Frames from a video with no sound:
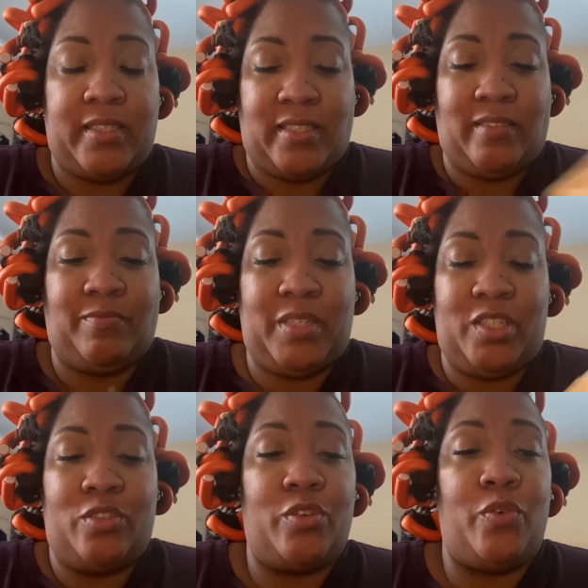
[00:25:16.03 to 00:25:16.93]
make sure
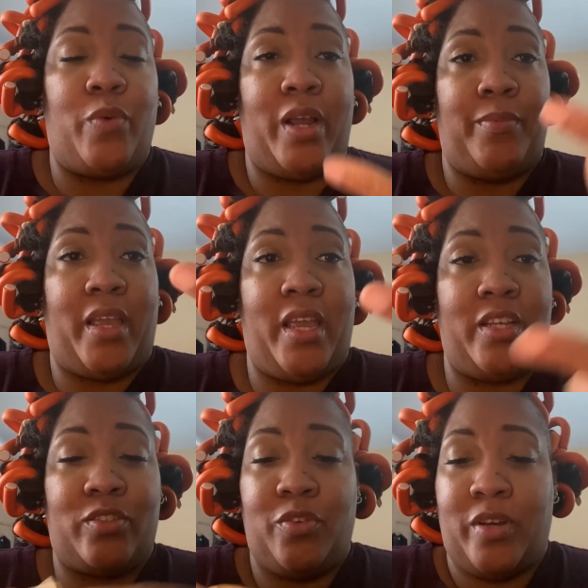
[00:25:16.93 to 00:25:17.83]
you wipe your hands so
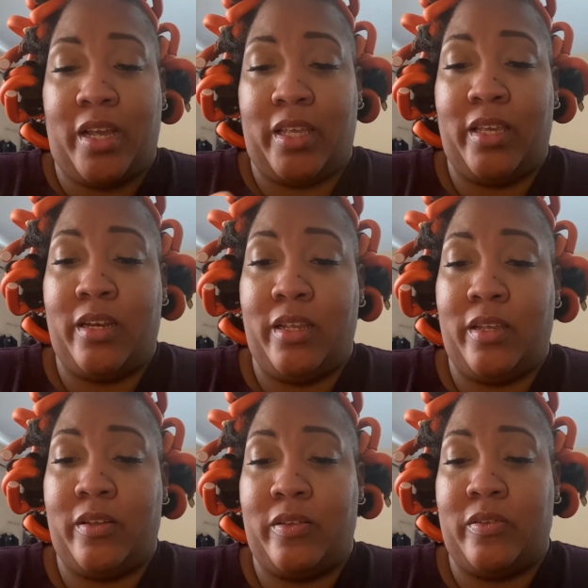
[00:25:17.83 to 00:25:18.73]
you're not getting
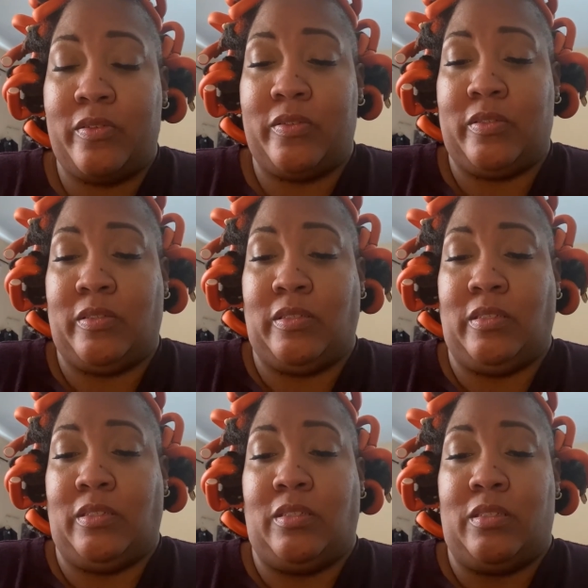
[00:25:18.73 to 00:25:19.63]

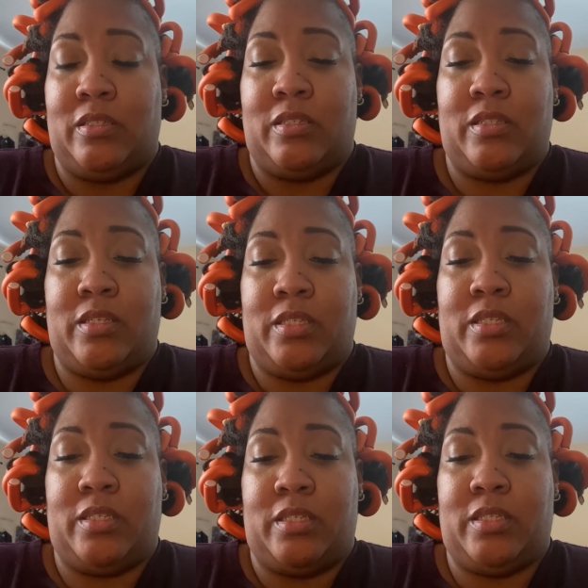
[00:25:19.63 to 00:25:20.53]
this
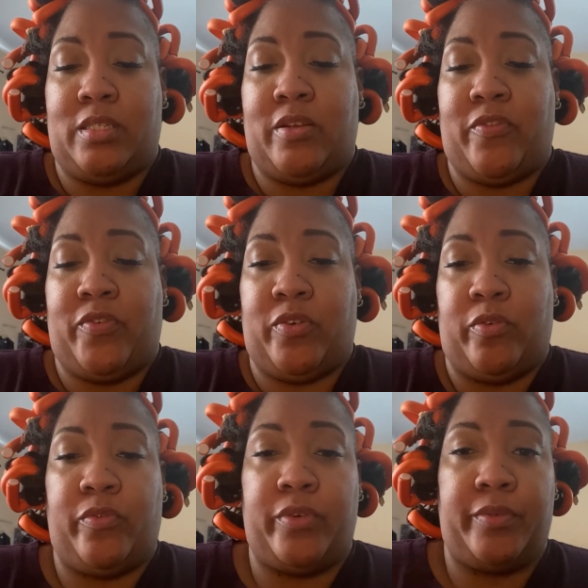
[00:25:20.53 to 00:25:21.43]
stuff all over.